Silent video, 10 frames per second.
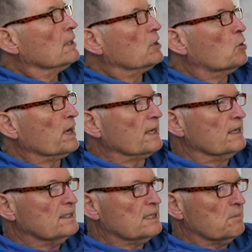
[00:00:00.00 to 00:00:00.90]
Quick and
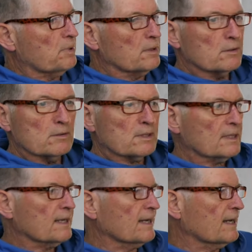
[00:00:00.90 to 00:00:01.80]
easy build
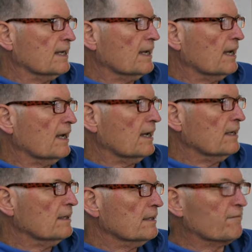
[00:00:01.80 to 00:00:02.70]
uh,
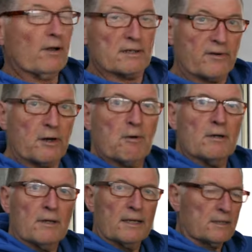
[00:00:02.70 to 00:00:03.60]
and it flies very
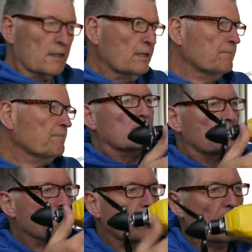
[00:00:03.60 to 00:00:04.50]
well actually. The
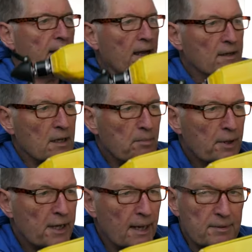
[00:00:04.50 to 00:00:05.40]
tie downs, I
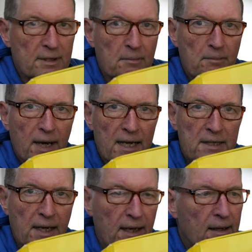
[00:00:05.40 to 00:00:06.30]
printed up some
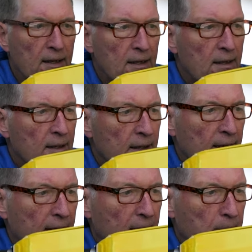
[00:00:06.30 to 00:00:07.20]
plastic
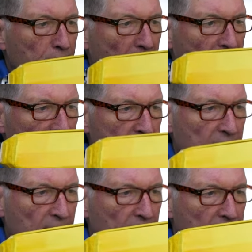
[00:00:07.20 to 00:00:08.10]
uh, brackets
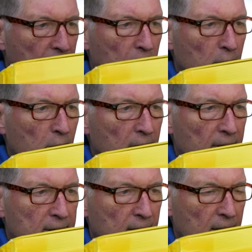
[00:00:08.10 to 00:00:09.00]
there to glue onto
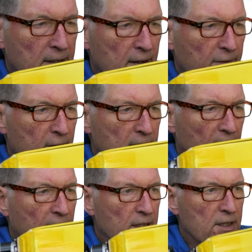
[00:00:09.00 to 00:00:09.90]
the sides of the
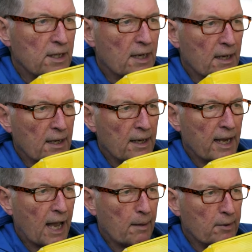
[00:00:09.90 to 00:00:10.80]
fuselage and then a, a
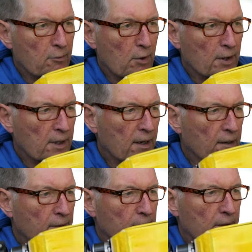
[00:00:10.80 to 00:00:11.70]
carbon rod
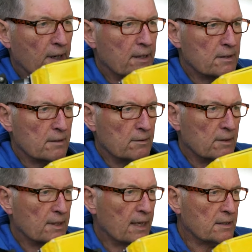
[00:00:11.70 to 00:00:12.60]
going through there to
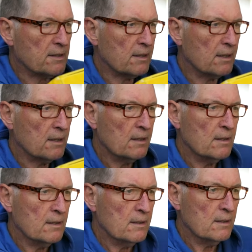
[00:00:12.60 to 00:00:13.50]
attach the
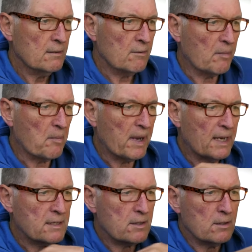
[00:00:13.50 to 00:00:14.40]
rubber
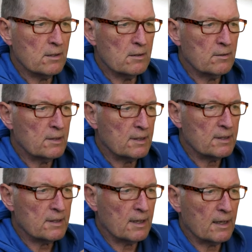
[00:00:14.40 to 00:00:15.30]
bands to,
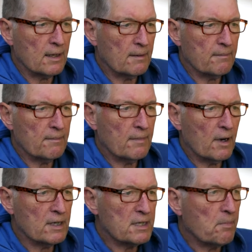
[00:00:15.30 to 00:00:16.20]
just uh,
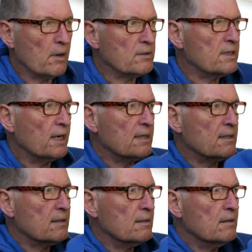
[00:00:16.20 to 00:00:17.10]
icy pole sticks